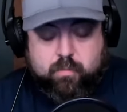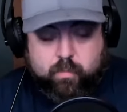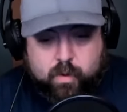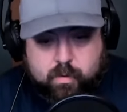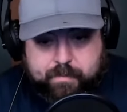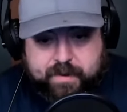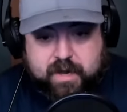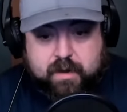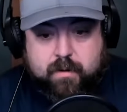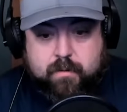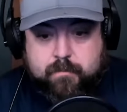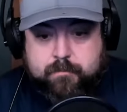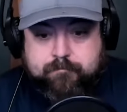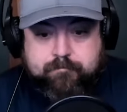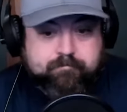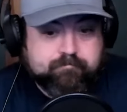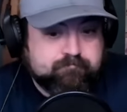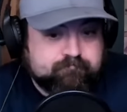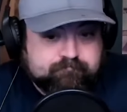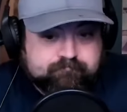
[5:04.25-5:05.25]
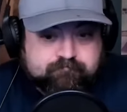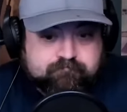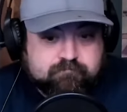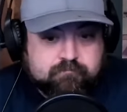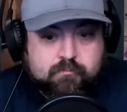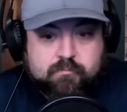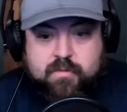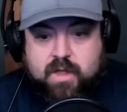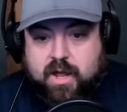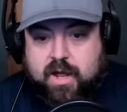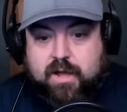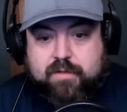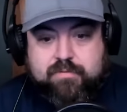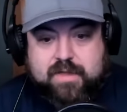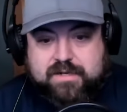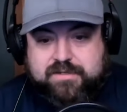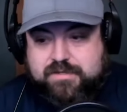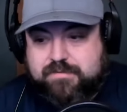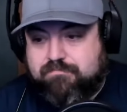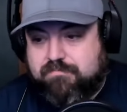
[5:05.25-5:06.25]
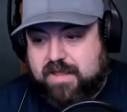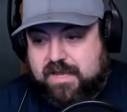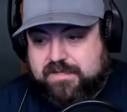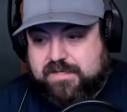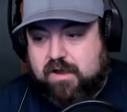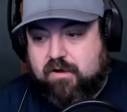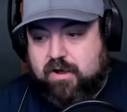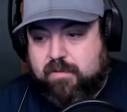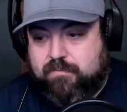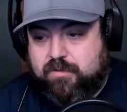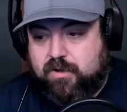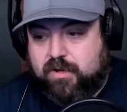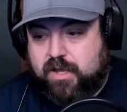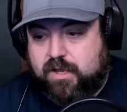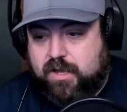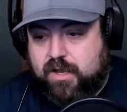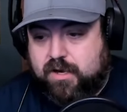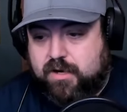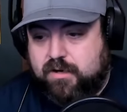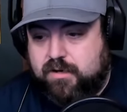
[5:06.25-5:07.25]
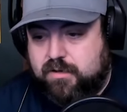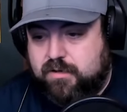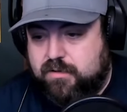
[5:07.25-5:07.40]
Rubio. That's how I'm looking at it.